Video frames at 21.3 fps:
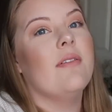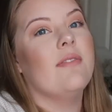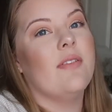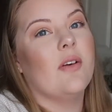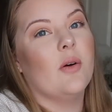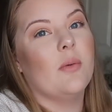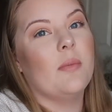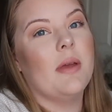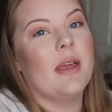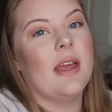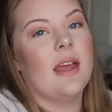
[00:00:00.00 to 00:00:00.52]

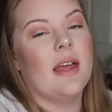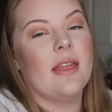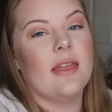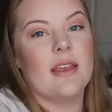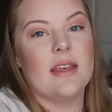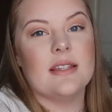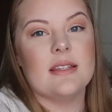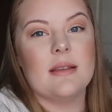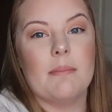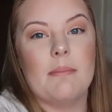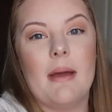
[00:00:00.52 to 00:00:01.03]
filming
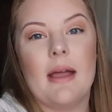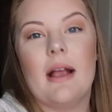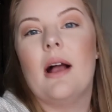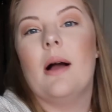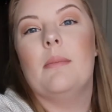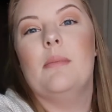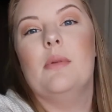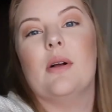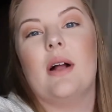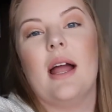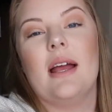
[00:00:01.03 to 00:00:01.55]
this
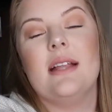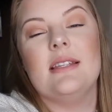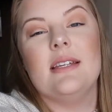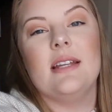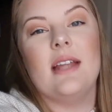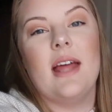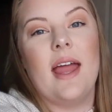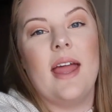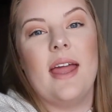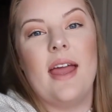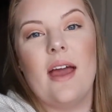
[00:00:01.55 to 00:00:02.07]
makeup look. I
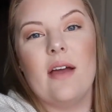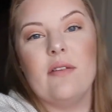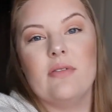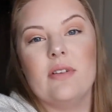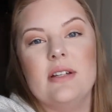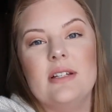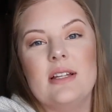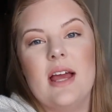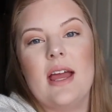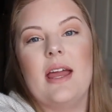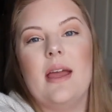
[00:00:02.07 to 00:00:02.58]
did a
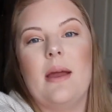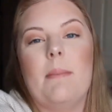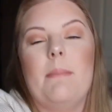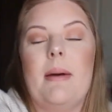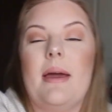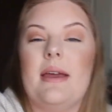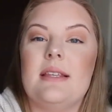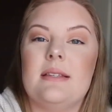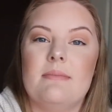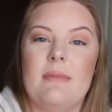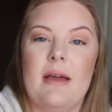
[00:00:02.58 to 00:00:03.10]
everyday
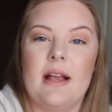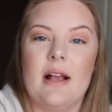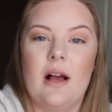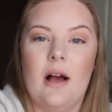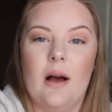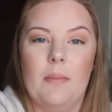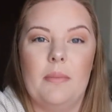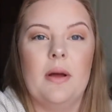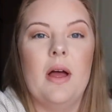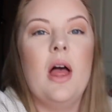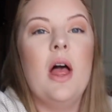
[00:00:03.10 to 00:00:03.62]
base
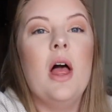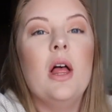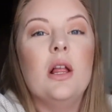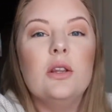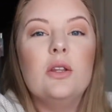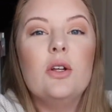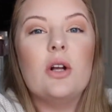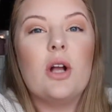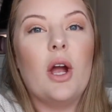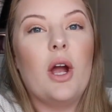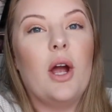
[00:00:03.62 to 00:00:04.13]
makeup
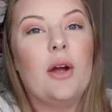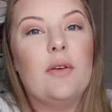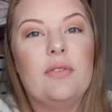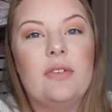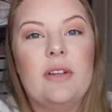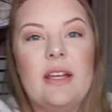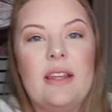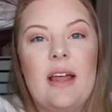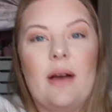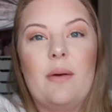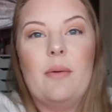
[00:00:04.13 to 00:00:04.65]
look.
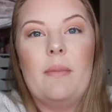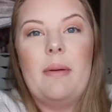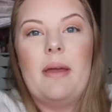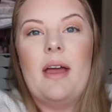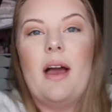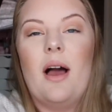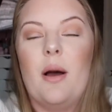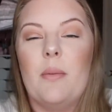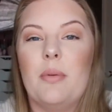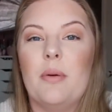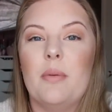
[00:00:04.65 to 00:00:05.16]
Hopefully that will be
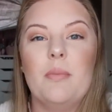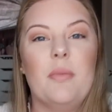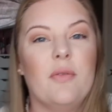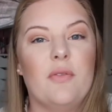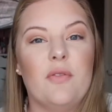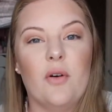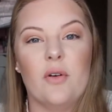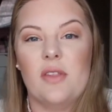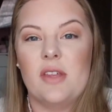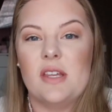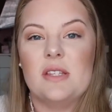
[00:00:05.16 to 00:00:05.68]
up
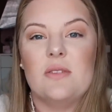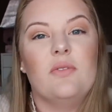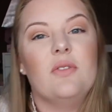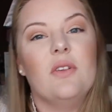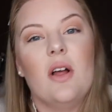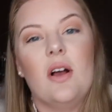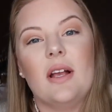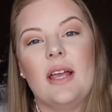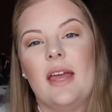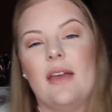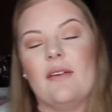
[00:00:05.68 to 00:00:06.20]
before this
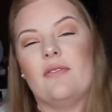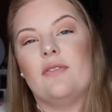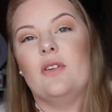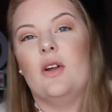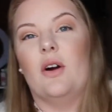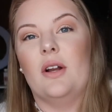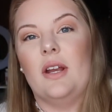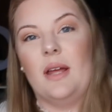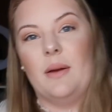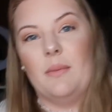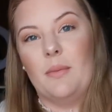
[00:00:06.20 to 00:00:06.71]
vlog. If
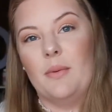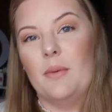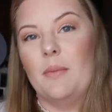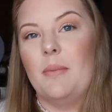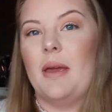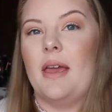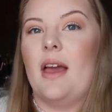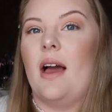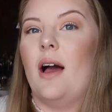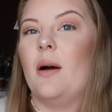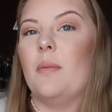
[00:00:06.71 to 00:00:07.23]
not, it will
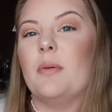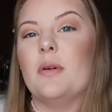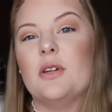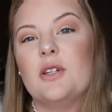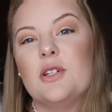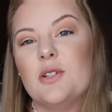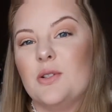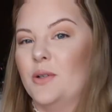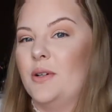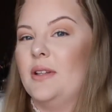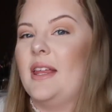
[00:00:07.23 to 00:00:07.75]
be up
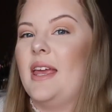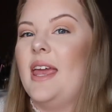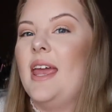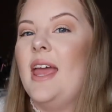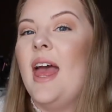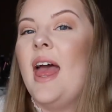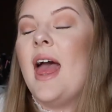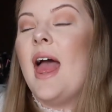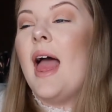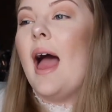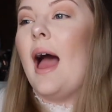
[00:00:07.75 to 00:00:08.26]
shortly.
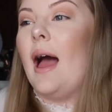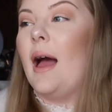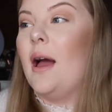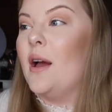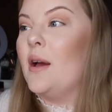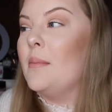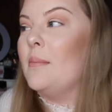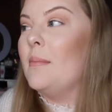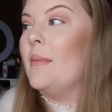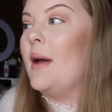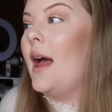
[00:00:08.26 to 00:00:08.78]

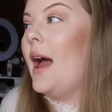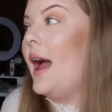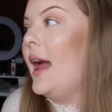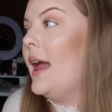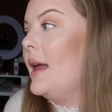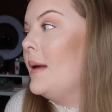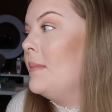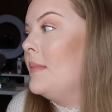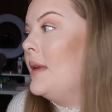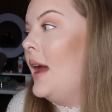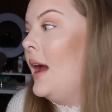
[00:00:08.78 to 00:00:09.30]
I
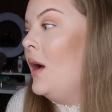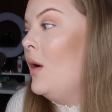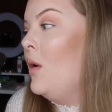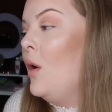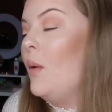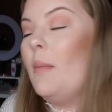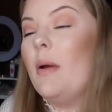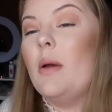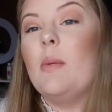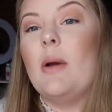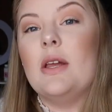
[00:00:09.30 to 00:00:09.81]
am now
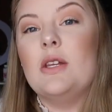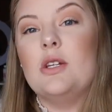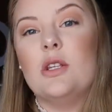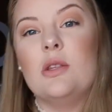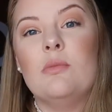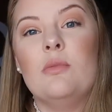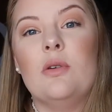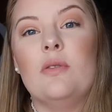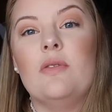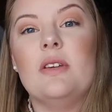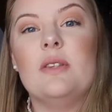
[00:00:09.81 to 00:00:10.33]
on my way to the
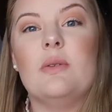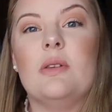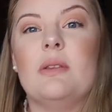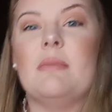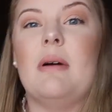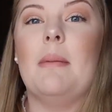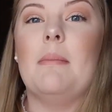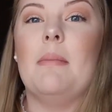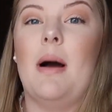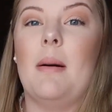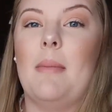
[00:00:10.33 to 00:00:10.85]
movies with
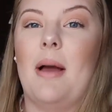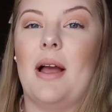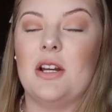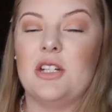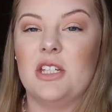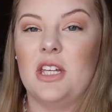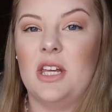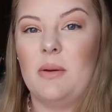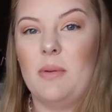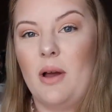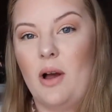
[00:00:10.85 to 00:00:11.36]
my mom.
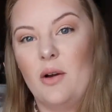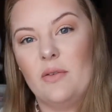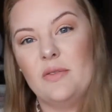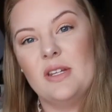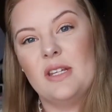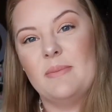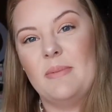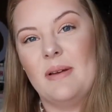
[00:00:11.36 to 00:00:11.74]
Actually, we're off to